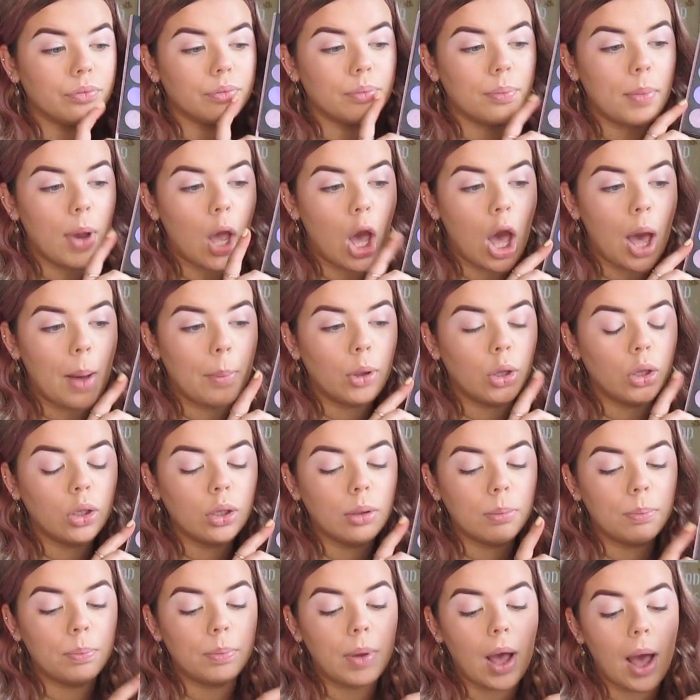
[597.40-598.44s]

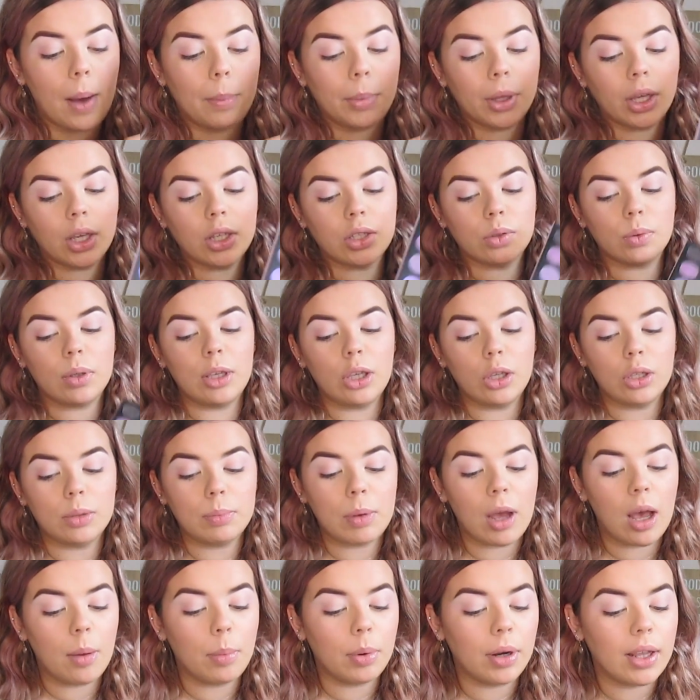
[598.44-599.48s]
purple, but because we used
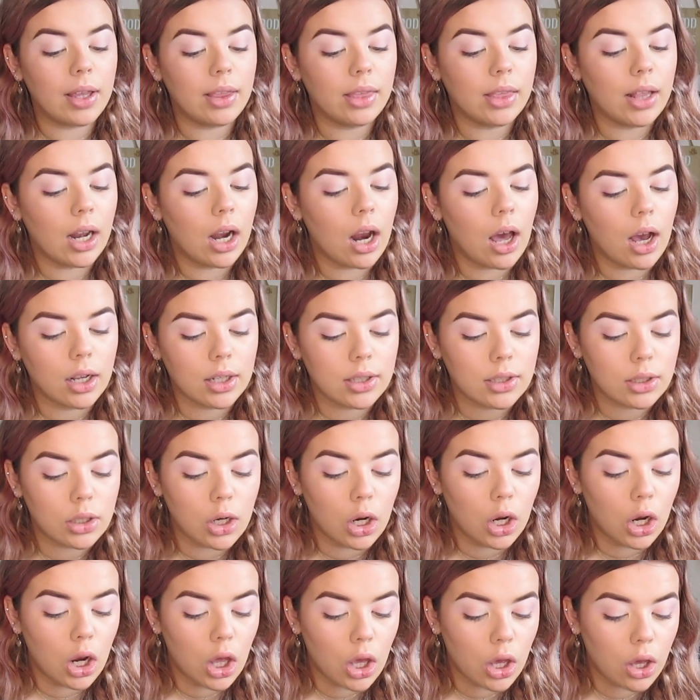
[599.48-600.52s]
purple in the last
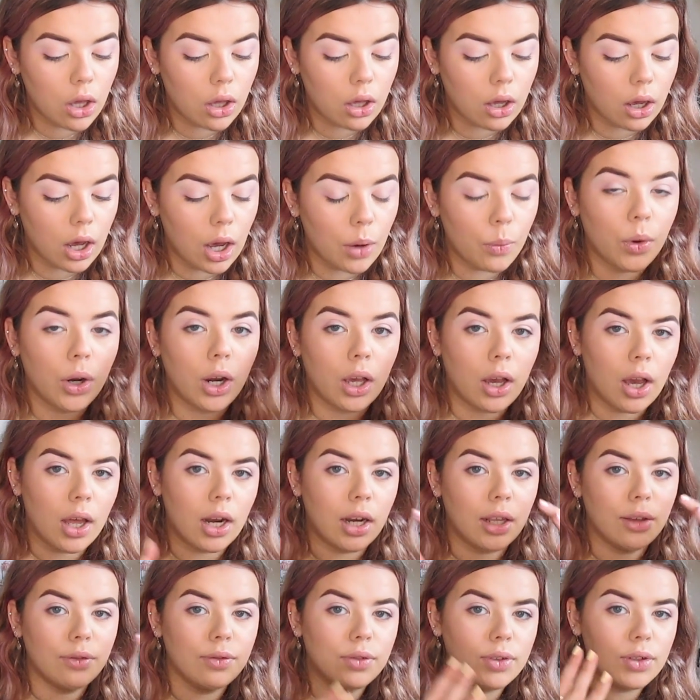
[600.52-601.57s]
look, I want to
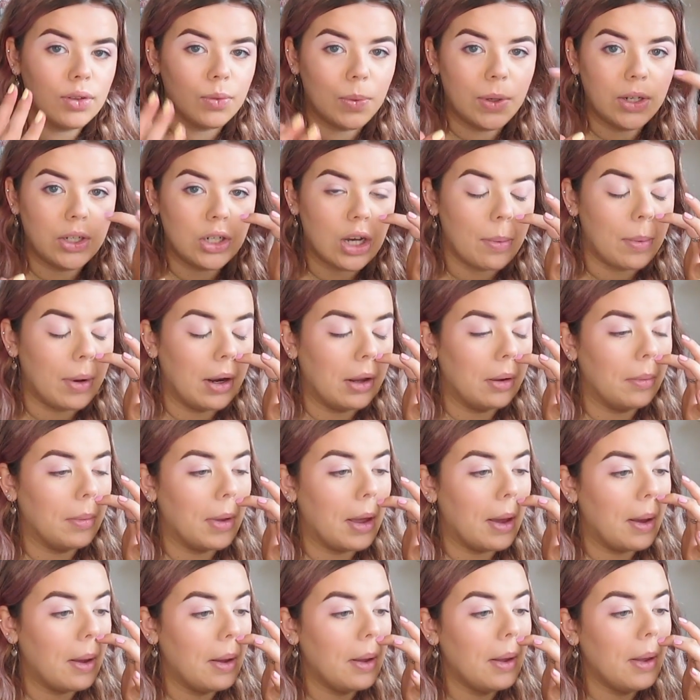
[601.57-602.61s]
kind of switch up a little
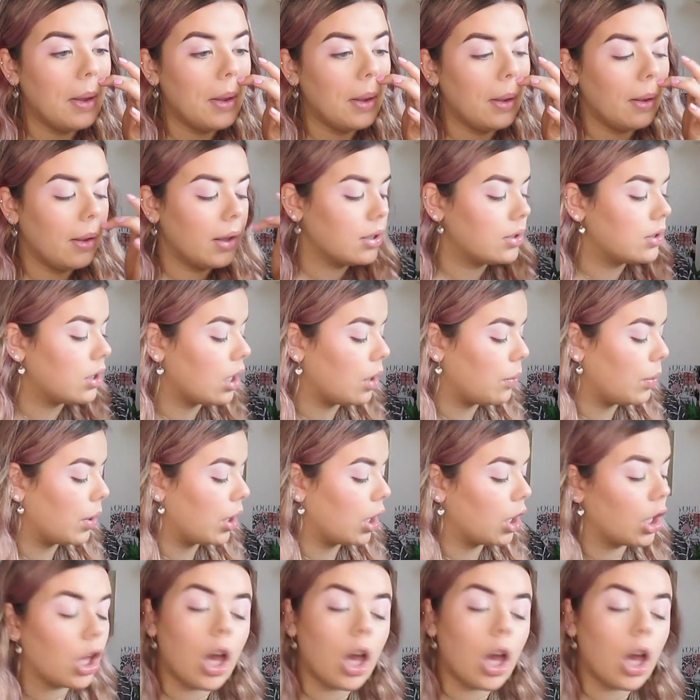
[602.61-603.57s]
bit. So we're going